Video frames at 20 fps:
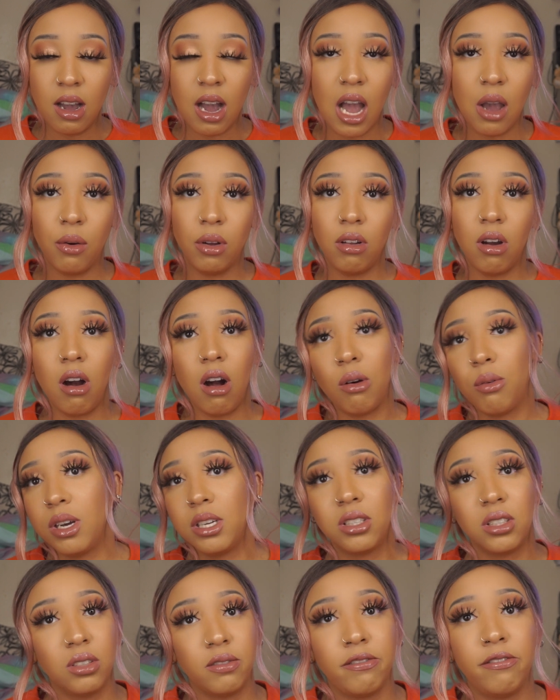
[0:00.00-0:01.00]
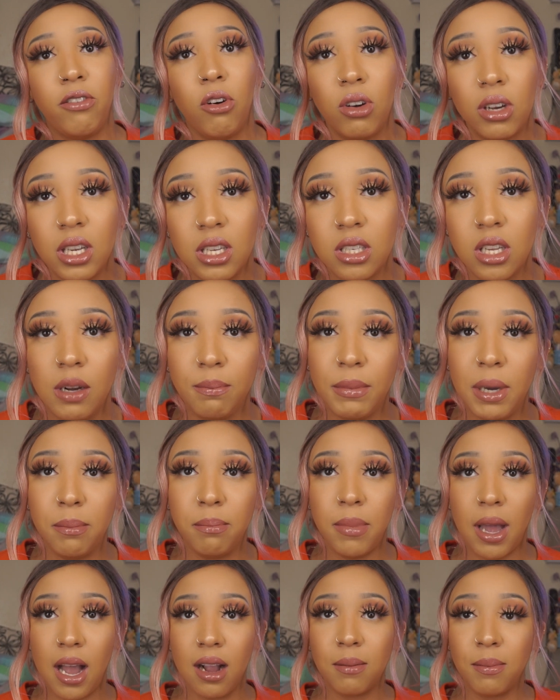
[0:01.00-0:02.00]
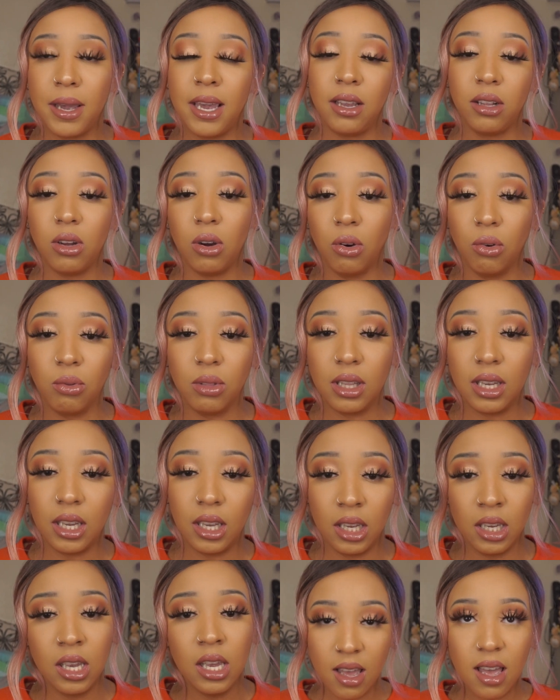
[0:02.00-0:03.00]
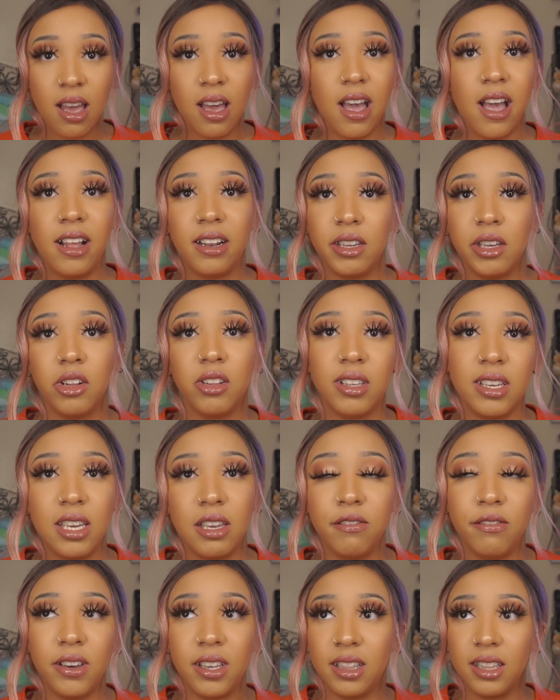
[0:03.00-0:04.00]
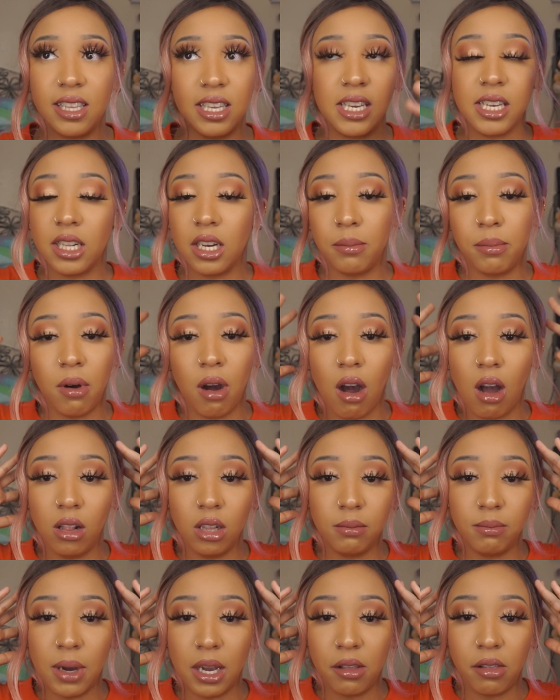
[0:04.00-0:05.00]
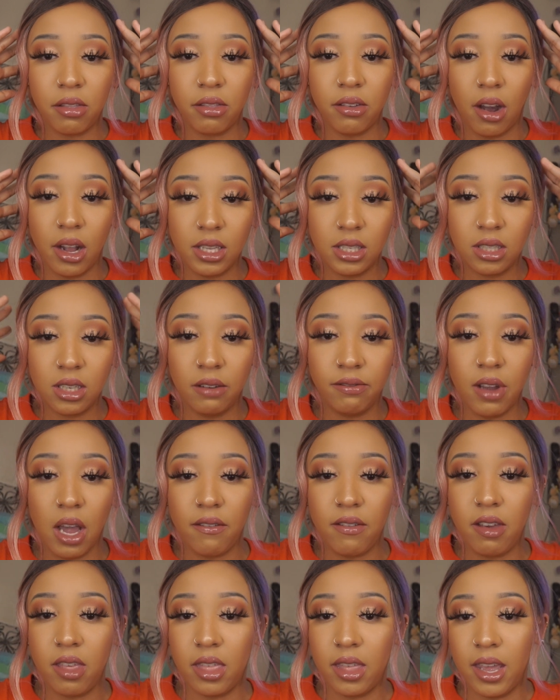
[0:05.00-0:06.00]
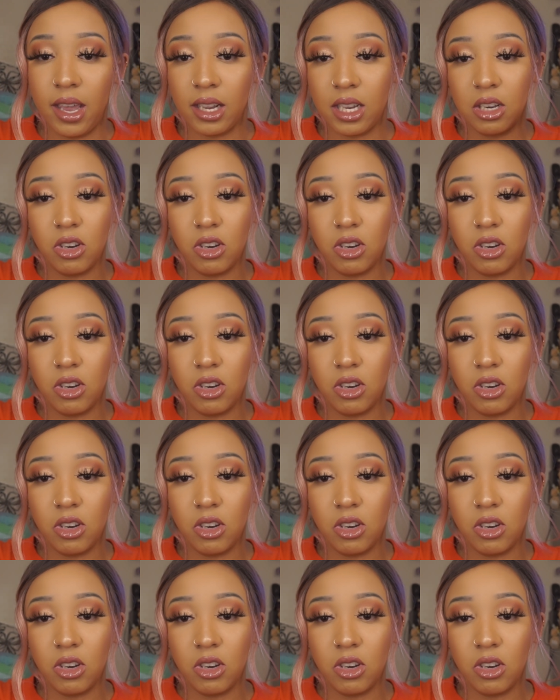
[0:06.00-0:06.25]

I will always focus on my back pain only, and it'll even eat up all of my thoughts of everything.